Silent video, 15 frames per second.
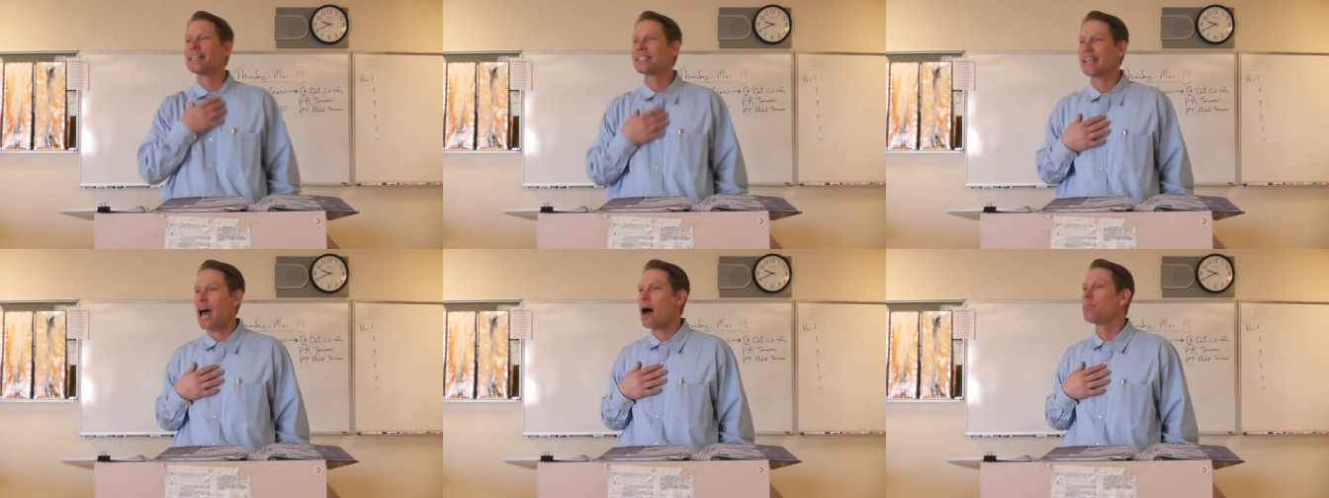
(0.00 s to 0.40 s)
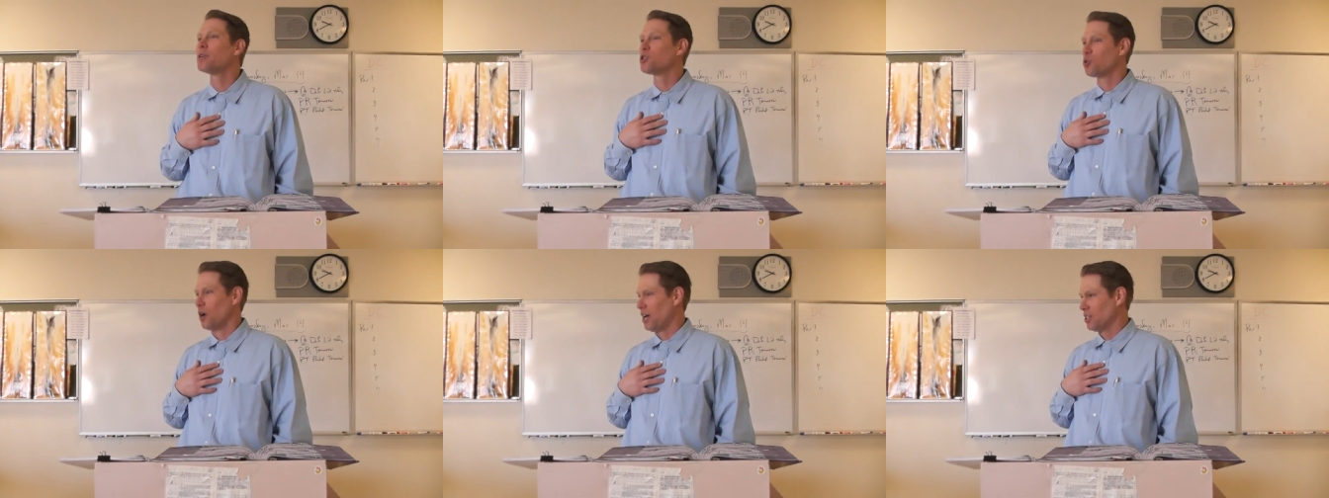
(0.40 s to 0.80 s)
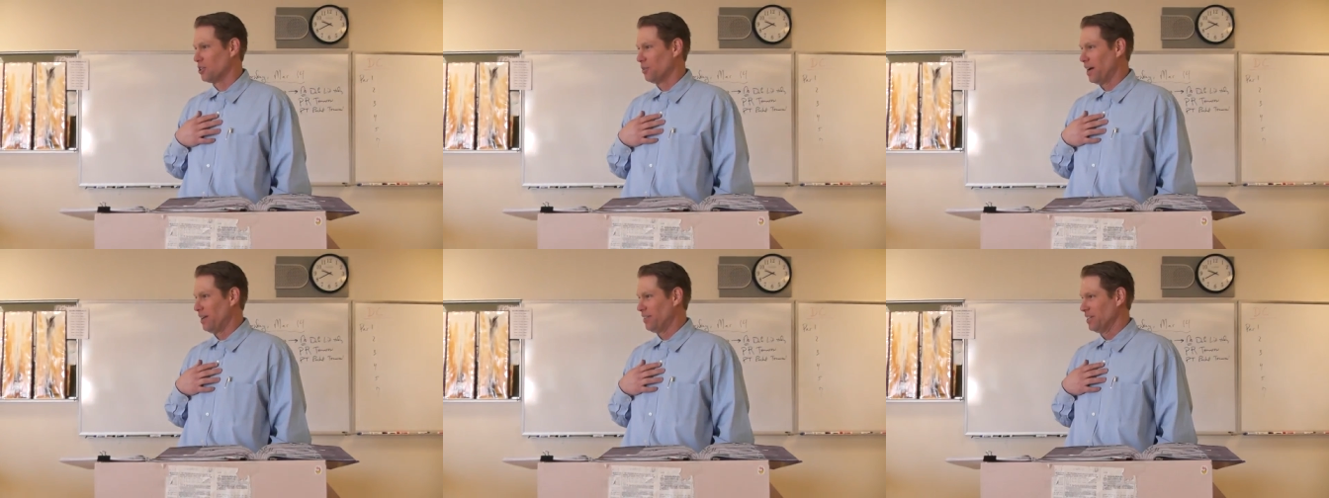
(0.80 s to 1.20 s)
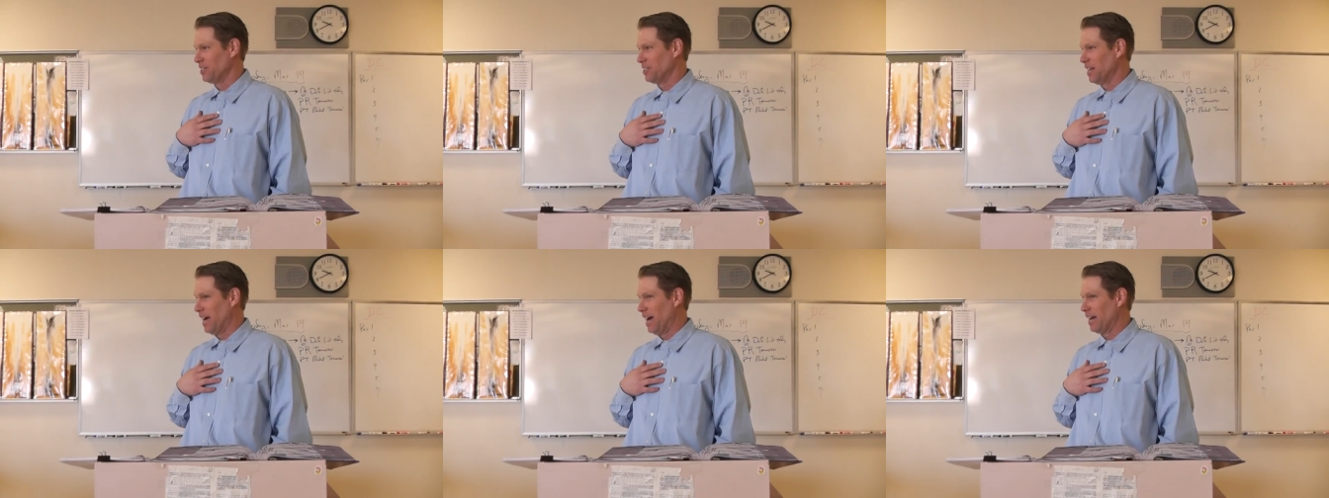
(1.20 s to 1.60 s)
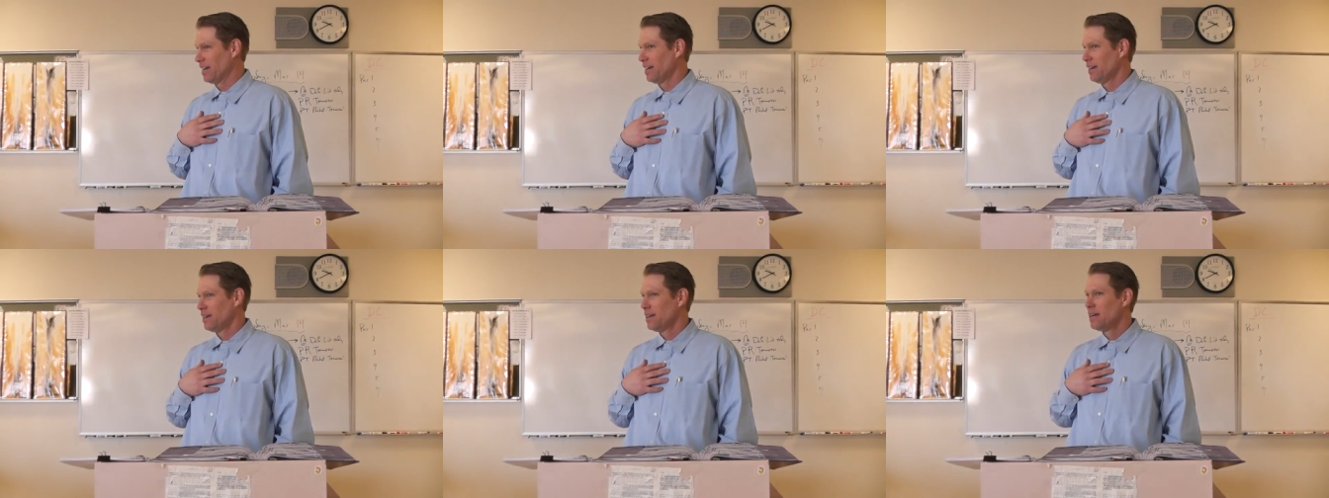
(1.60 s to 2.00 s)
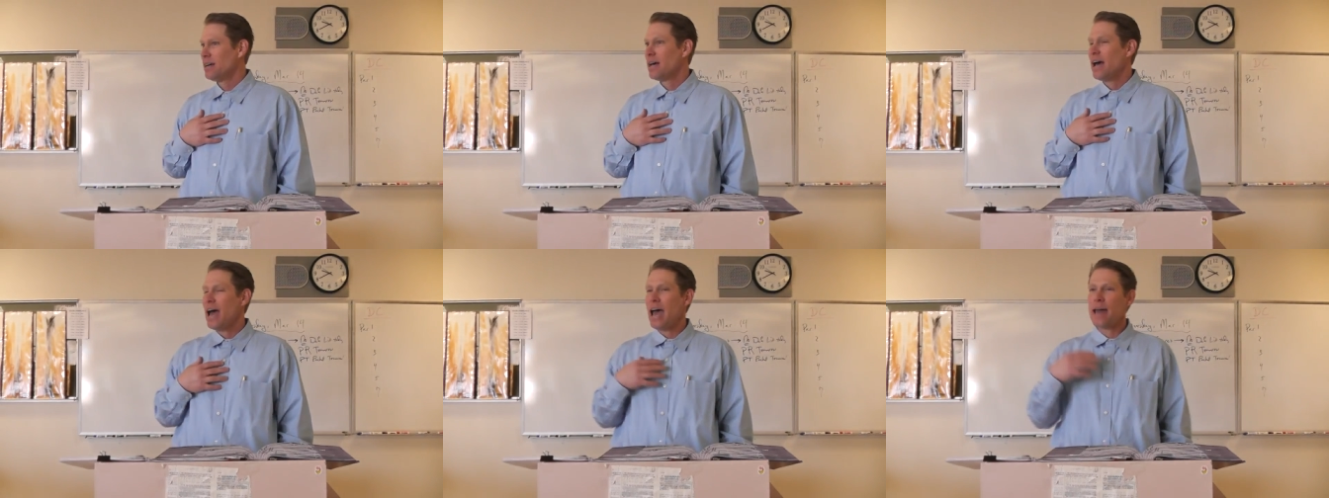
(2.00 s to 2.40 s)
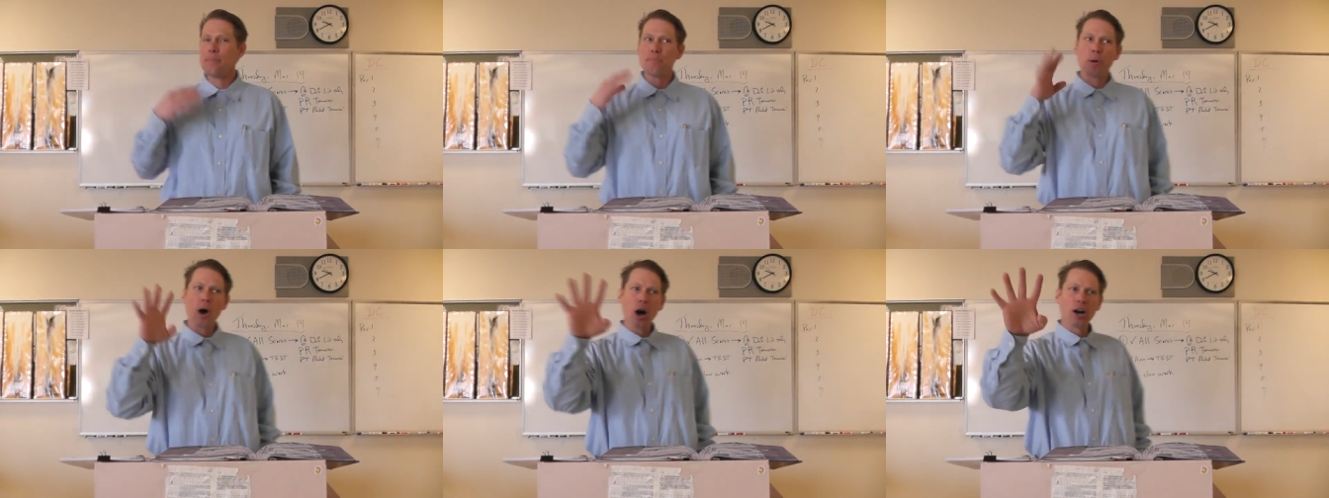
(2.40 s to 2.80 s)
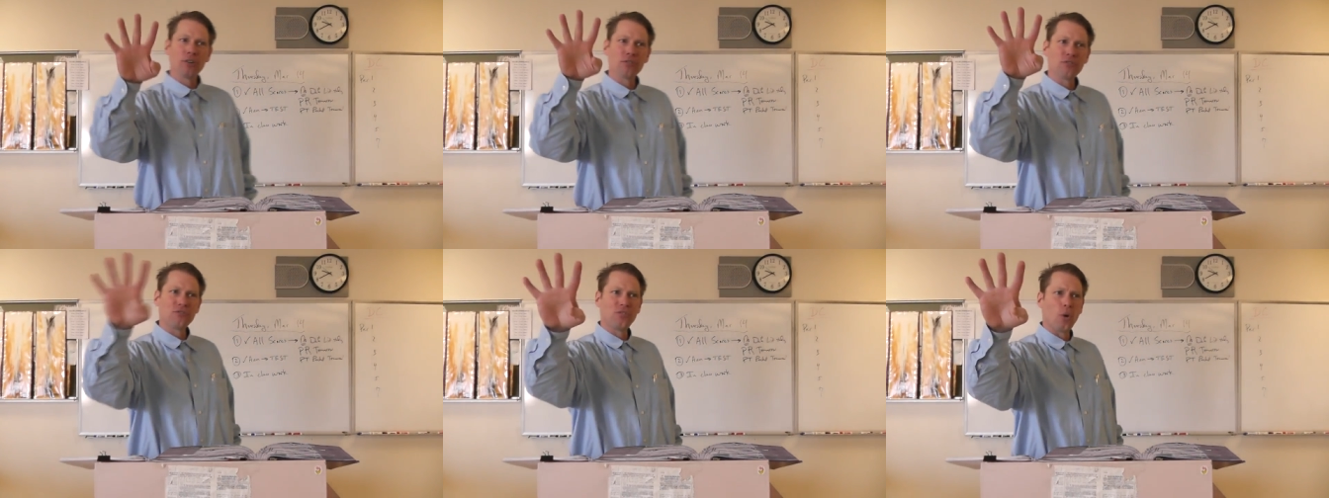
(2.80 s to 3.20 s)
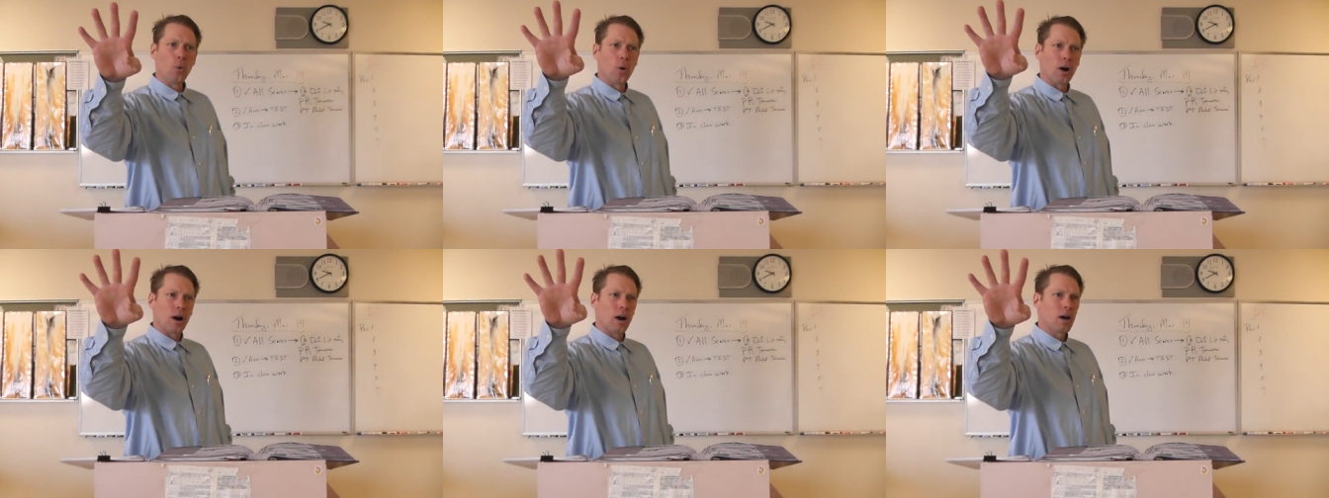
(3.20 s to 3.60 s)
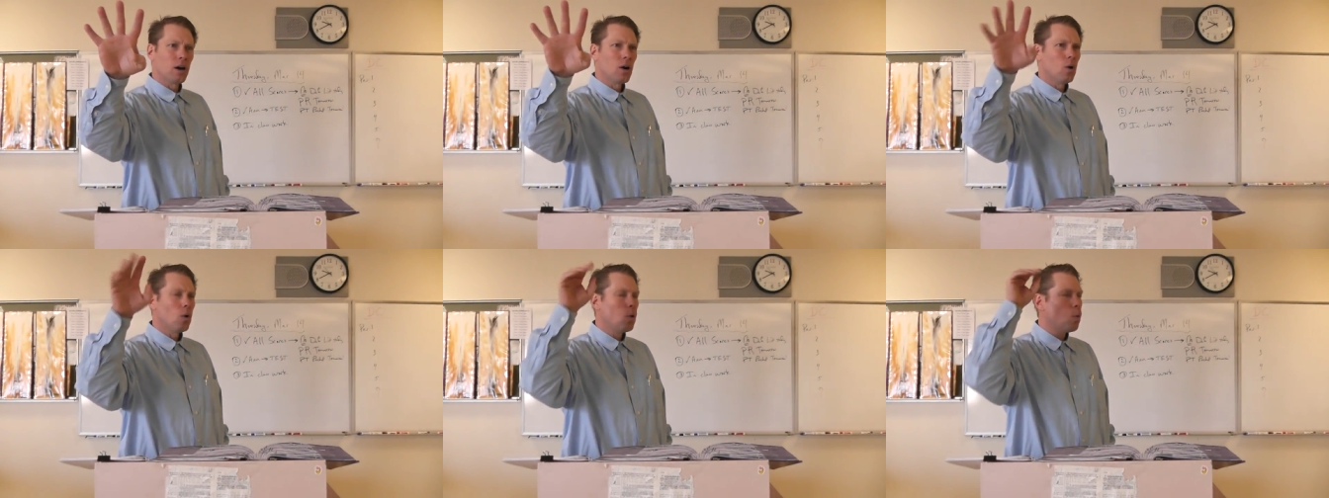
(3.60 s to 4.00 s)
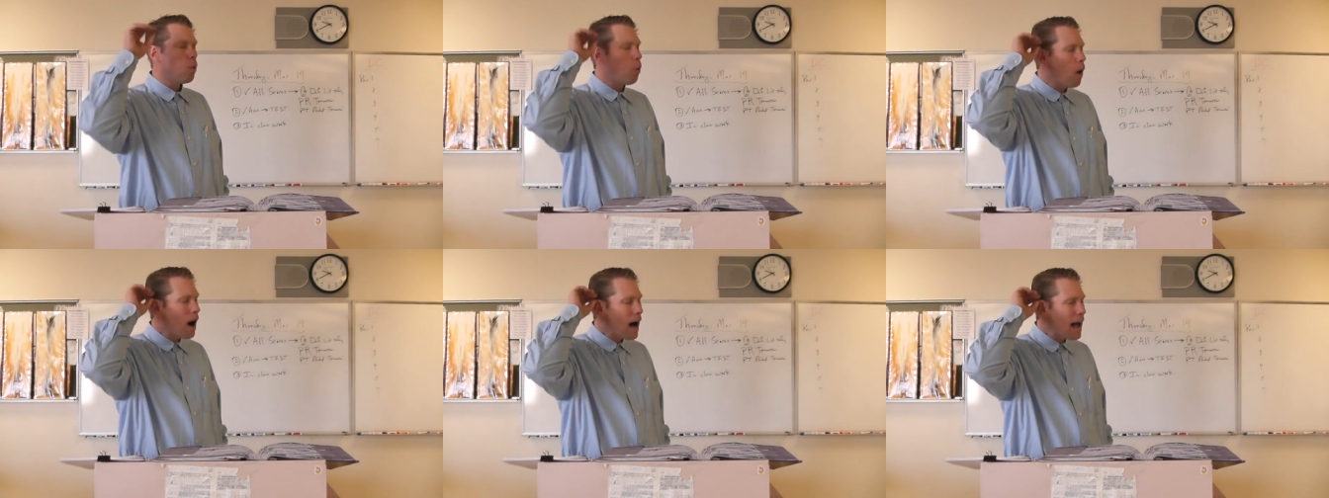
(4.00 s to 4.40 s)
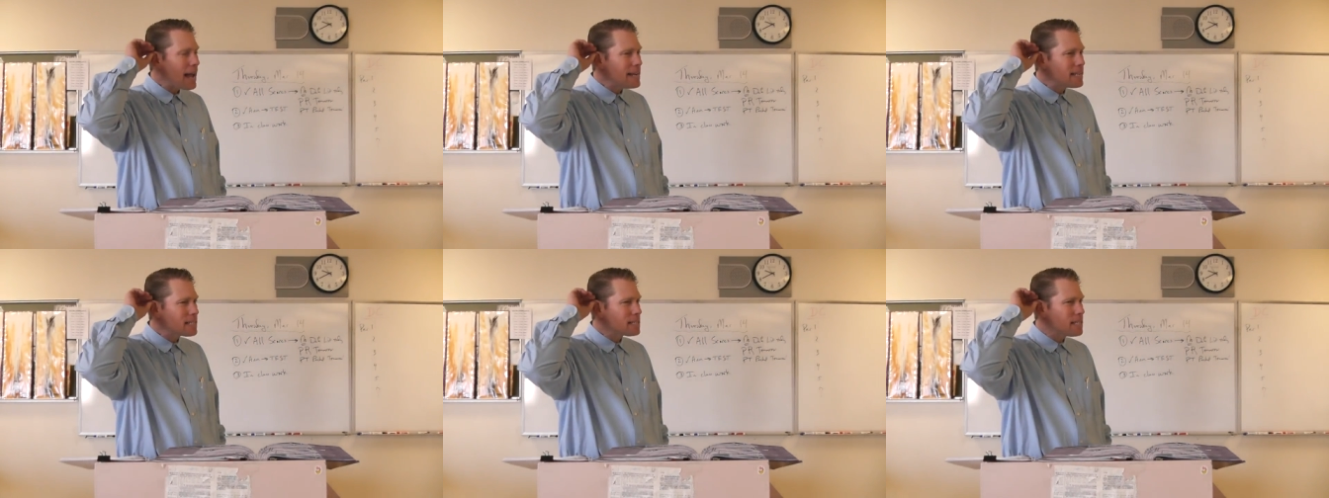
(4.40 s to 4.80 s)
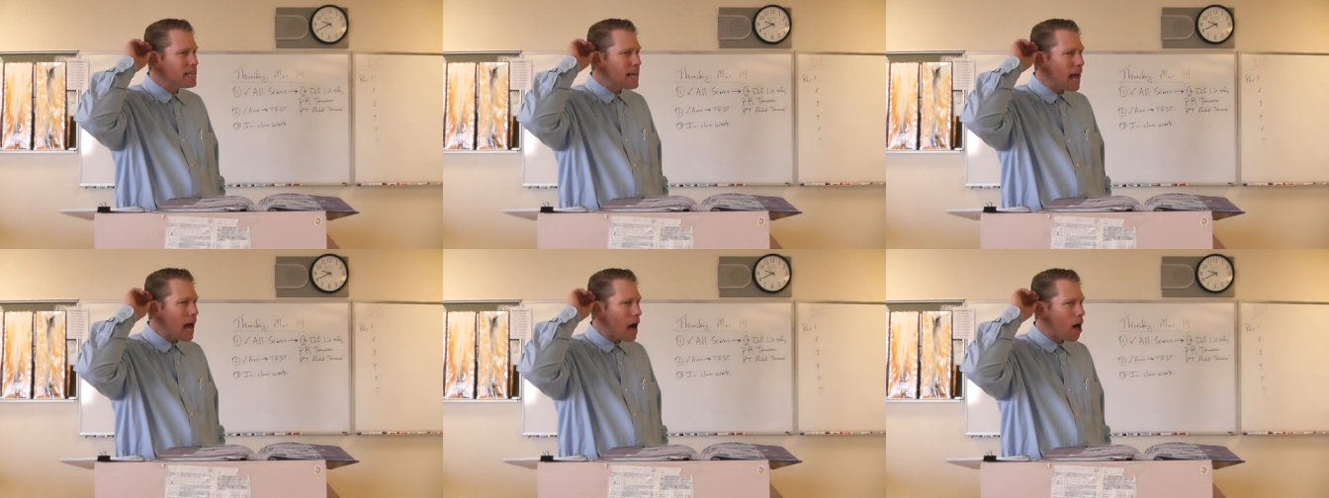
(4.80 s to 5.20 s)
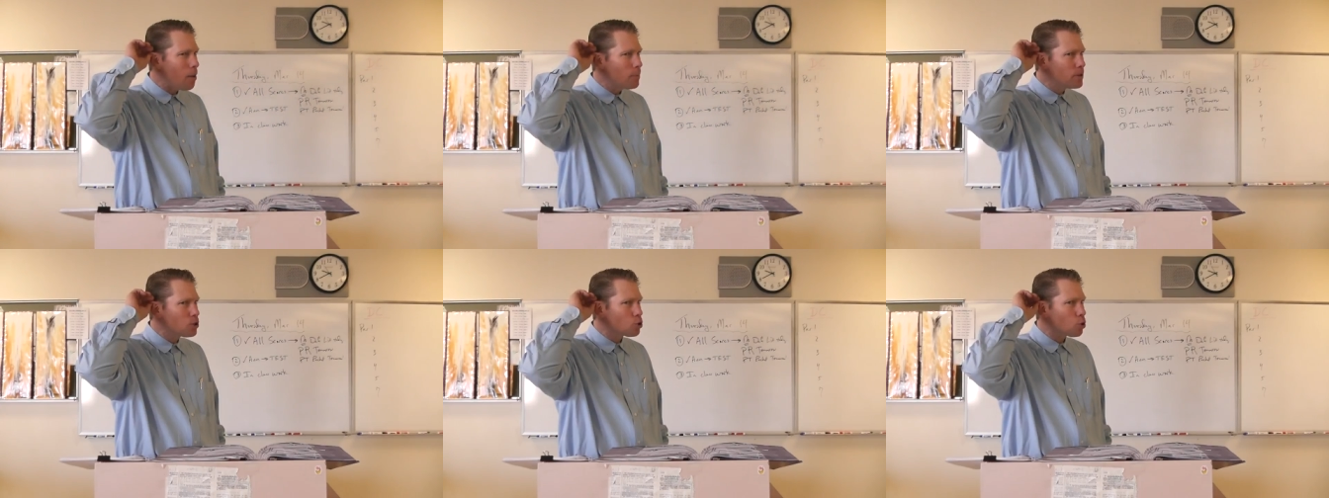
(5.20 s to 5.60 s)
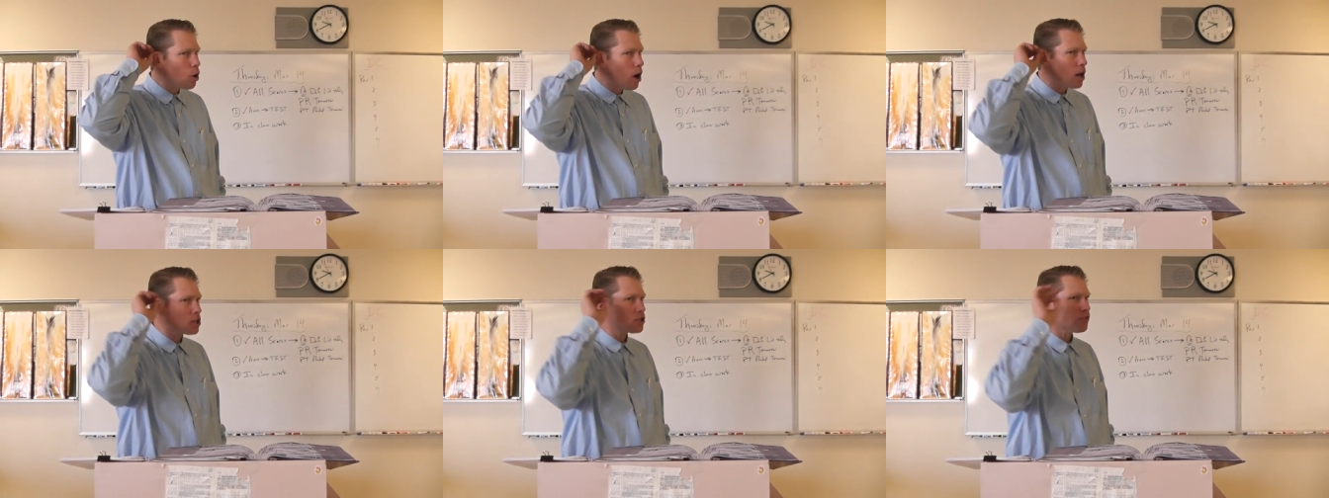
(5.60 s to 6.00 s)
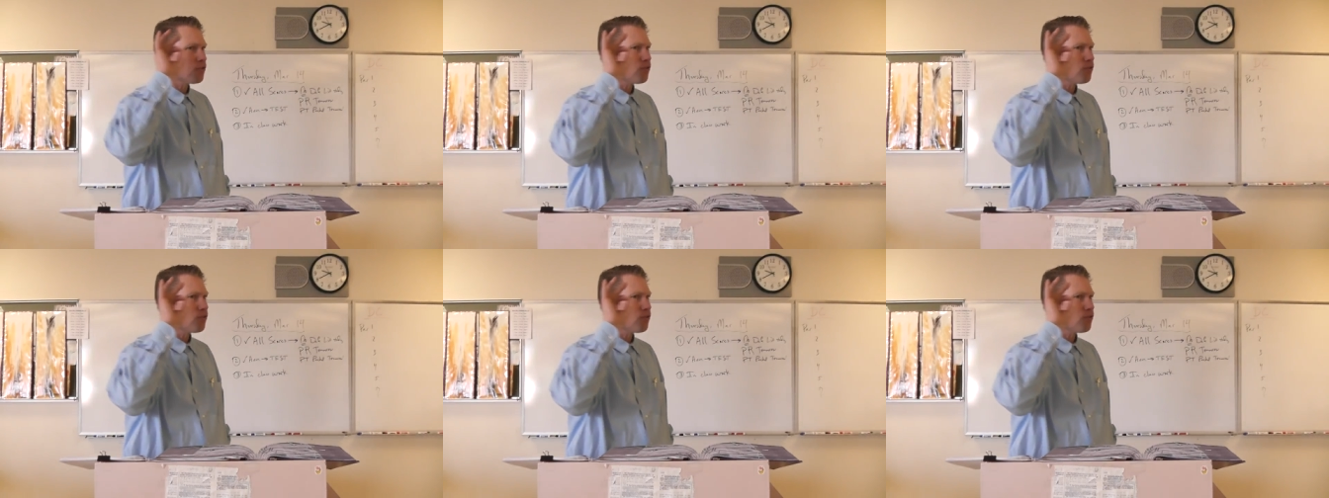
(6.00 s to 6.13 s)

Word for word: this albatross around his neck. And part four why does the albatross